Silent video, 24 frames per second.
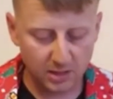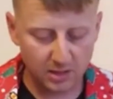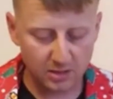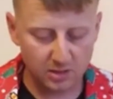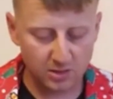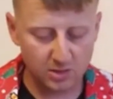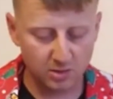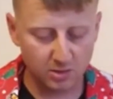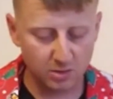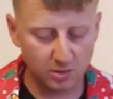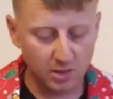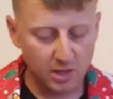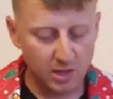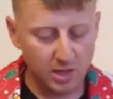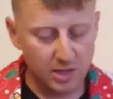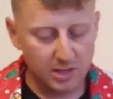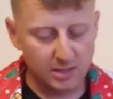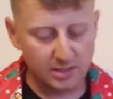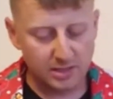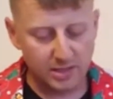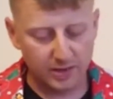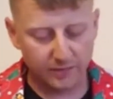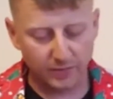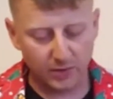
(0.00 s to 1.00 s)
So
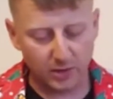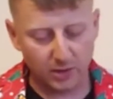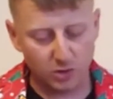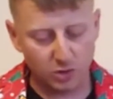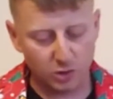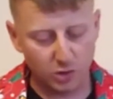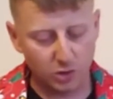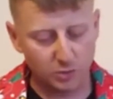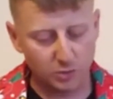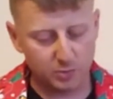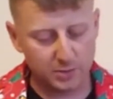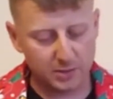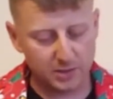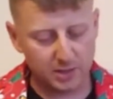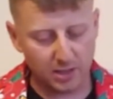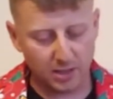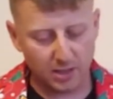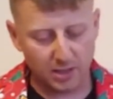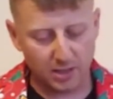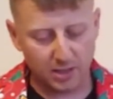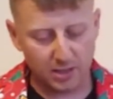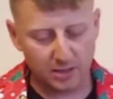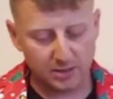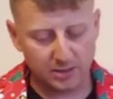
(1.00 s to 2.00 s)
different groups
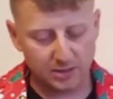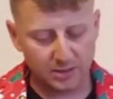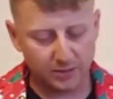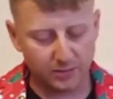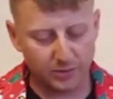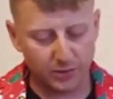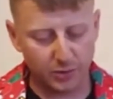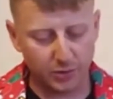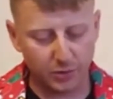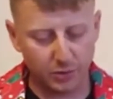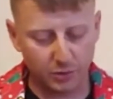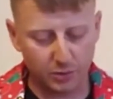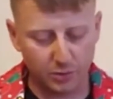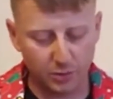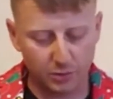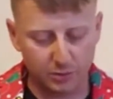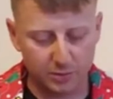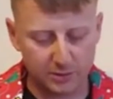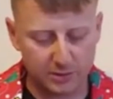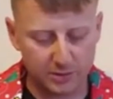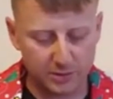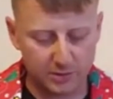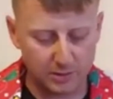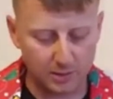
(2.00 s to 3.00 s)
and different youth
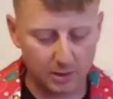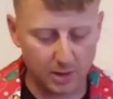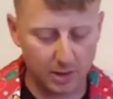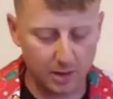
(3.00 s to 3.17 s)
groups